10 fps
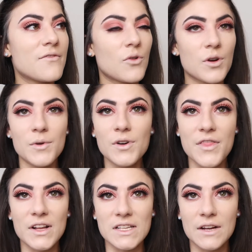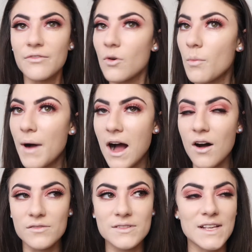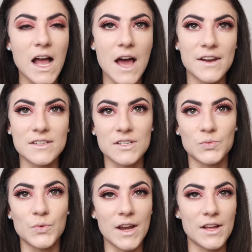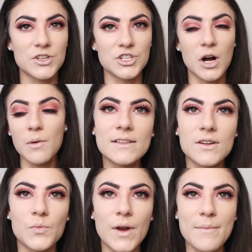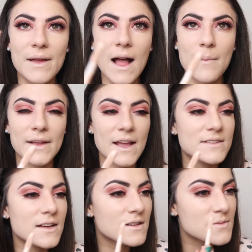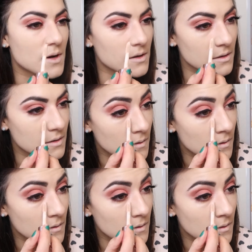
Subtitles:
affordable. I think it's like £4 and it does a really good job. It's got a really big applicator as well.